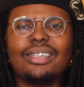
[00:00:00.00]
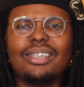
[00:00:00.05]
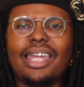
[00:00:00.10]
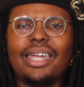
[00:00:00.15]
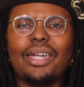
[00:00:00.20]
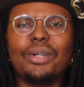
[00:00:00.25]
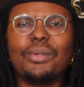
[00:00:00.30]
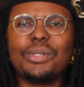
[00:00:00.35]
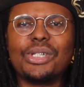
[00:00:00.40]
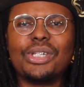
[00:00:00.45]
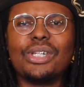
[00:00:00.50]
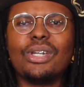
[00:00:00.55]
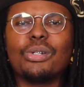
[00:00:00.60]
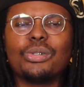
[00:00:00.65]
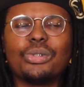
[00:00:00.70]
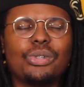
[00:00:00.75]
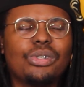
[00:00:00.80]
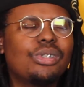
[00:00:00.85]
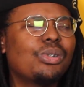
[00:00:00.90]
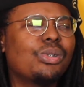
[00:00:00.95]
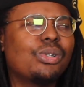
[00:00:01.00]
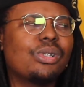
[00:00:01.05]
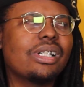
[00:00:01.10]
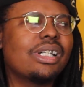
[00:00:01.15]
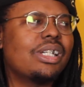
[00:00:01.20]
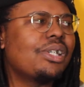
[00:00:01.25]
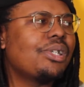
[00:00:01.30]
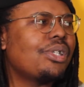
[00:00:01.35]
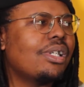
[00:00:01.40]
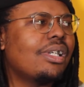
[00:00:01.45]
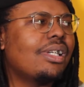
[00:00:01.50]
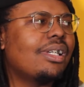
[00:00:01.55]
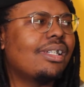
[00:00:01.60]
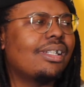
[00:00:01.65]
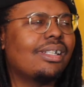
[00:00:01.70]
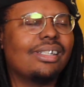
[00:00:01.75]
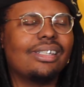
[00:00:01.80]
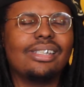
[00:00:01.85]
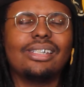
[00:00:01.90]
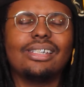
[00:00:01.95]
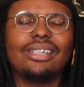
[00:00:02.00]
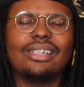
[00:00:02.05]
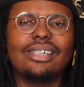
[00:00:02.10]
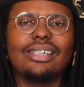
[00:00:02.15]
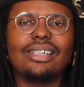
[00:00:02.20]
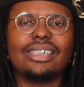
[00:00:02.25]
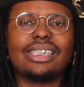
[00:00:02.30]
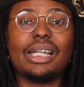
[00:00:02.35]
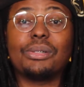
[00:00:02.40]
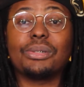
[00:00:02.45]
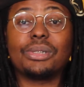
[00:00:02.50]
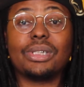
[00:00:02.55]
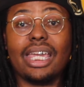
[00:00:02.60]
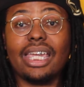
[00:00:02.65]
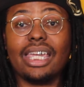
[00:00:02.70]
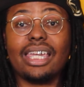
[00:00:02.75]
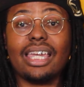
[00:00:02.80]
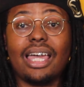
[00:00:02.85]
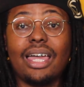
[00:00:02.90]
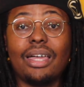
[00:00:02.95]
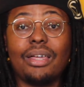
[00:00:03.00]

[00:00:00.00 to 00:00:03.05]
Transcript: Like when she goes on tour and shit. Cause I was like,